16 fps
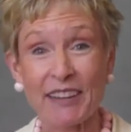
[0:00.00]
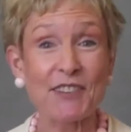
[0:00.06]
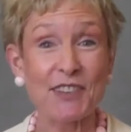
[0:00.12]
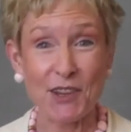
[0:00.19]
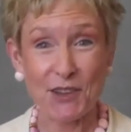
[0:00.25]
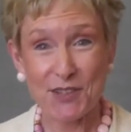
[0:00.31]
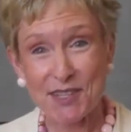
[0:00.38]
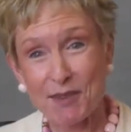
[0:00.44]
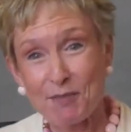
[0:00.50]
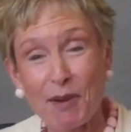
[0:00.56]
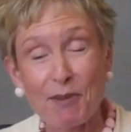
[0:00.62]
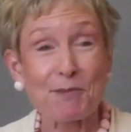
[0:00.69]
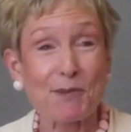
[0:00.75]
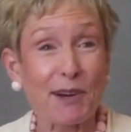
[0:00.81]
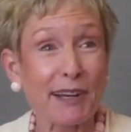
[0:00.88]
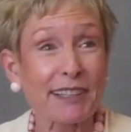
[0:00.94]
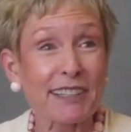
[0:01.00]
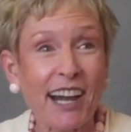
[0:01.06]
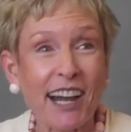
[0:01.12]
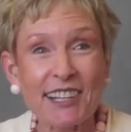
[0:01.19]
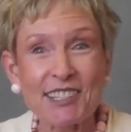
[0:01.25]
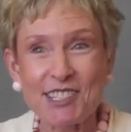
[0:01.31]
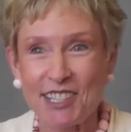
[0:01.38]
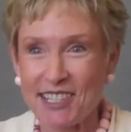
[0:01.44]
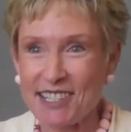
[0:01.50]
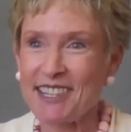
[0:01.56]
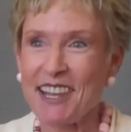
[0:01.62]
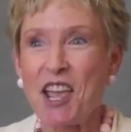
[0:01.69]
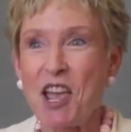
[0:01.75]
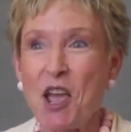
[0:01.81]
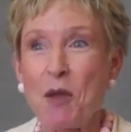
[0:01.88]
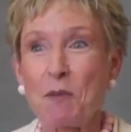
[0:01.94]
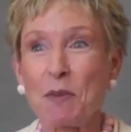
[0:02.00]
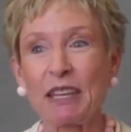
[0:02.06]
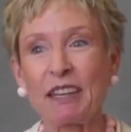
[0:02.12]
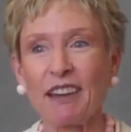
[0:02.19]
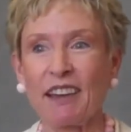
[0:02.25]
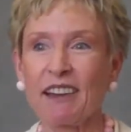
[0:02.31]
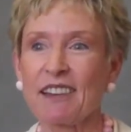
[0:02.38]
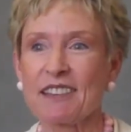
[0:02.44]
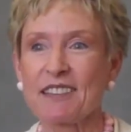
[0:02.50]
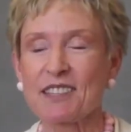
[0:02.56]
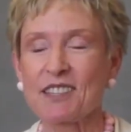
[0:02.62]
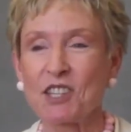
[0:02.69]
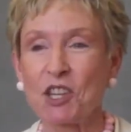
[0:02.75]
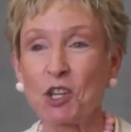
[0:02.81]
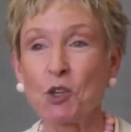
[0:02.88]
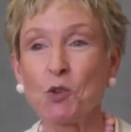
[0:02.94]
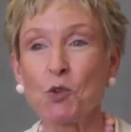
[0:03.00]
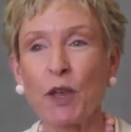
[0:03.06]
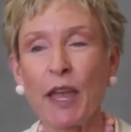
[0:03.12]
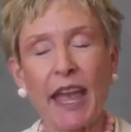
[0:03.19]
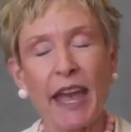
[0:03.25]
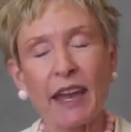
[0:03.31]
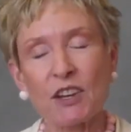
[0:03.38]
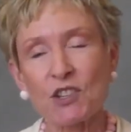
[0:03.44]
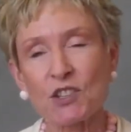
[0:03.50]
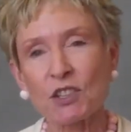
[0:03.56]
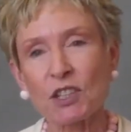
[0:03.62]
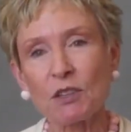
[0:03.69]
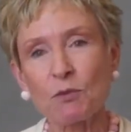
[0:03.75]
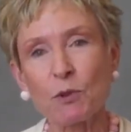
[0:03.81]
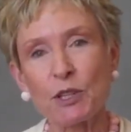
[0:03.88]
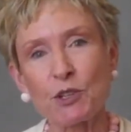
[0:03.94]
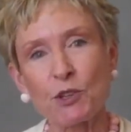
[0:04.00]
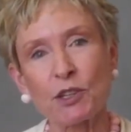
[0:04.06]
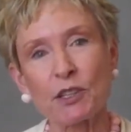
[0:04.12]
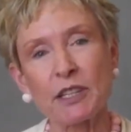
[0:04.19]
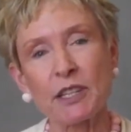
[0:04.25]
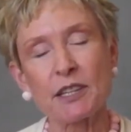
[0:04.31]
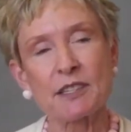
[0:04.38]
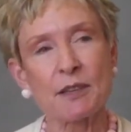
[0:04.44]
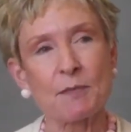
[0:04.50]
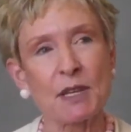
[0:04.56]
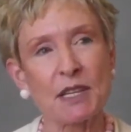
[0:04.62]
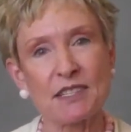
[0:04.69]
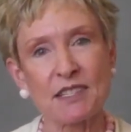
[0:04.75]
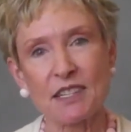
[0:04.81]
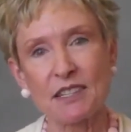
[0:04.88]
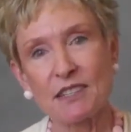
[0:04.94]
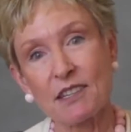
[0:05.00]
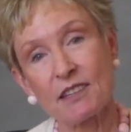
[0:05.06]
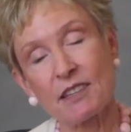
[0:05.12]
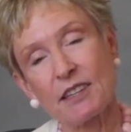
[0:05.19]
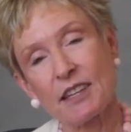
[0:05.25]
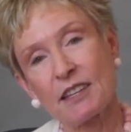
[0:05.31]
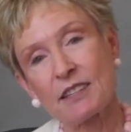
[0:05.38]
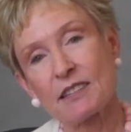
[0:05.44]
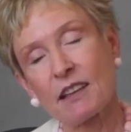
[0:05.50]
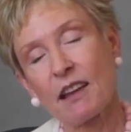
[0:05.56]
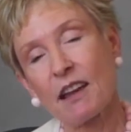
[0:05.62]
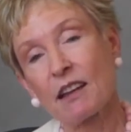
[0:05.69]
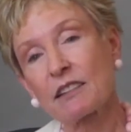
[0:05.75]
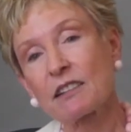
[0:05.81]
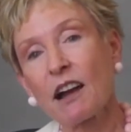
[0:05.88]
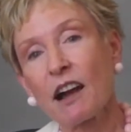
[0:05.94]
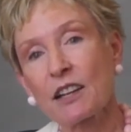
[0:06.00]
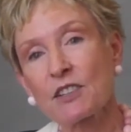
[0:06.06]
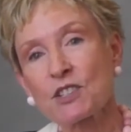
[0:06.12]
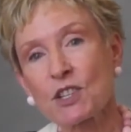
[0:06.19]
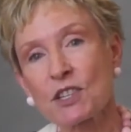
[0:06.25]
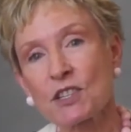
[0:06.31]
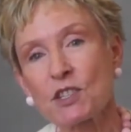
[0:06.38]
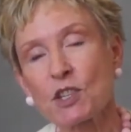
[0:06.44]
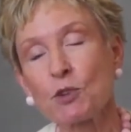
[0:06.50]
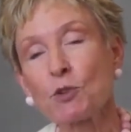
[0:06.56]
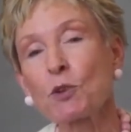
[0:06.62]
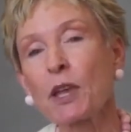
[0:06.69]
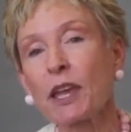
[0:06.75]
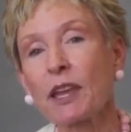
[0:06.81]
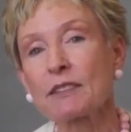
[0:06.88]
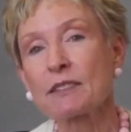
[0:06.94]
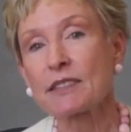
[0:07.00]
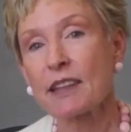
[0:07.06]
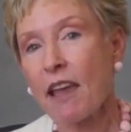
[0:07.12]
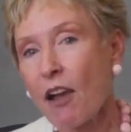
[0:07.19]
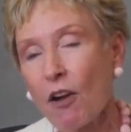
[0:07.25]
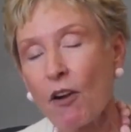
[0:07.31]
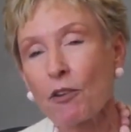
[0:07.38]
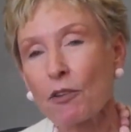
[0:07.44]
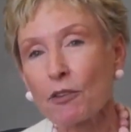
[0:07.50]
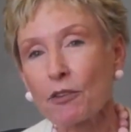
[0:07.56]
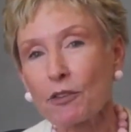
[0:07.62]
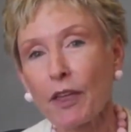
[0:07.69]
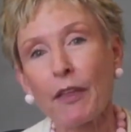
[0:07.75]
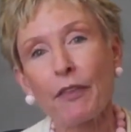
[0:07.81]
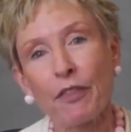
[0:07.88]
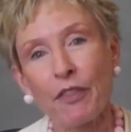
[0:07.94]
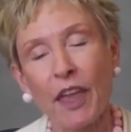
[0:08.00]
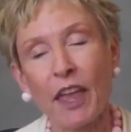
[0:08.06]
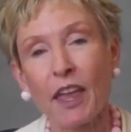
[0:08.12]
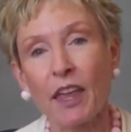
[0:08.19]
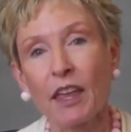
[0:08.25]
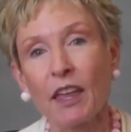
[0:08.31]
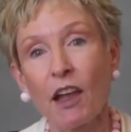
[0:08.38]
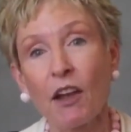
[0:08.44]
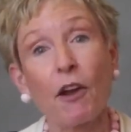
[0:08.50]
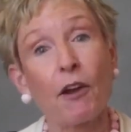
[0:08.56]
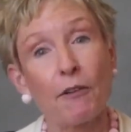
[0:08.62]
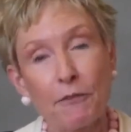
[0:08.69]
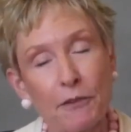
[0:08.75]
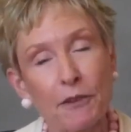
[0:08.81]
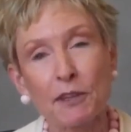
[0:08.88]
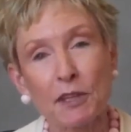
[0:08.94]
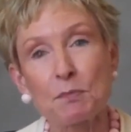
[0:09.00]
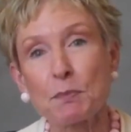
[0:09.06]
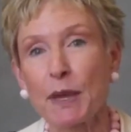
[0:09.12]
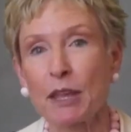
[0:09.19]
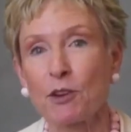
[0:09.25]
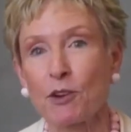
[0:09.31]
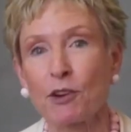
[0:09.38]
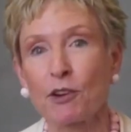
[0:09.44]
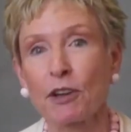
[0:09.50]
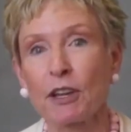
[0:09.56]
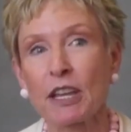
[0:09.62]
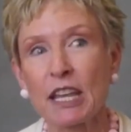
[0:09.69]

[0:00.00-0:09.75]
even though some of them are unconscious, because you actually, when you're cleaning somebody's teeth that is unconscious, you can tell that they are feeling better.